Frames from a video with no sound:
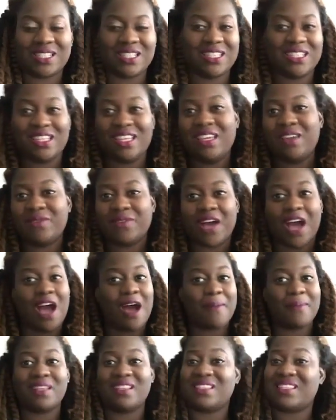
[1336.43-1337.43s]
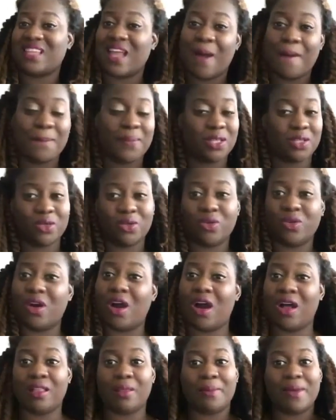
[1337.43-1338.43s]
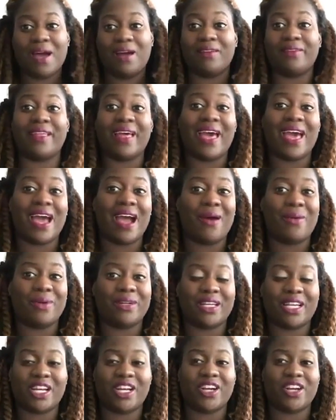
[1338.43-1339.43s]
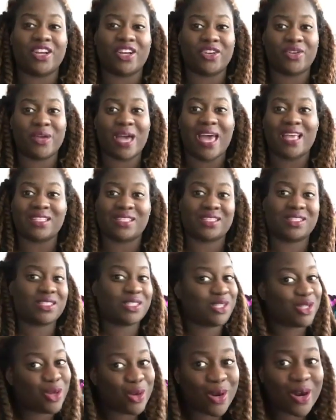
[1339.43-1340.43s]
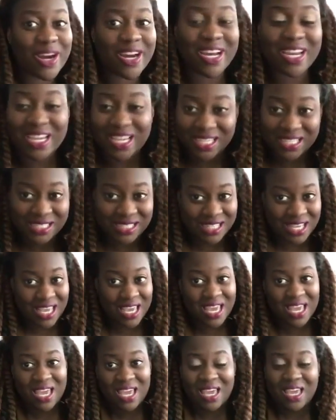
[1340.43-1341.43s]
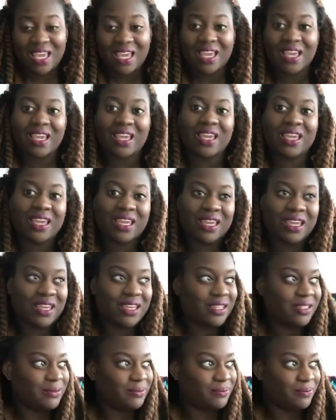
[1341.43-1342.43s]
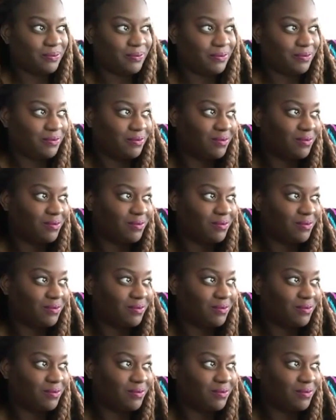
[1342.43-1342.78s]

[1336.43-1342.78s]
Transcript: Leave comments down below all about that. I want to hear you guys' stories. And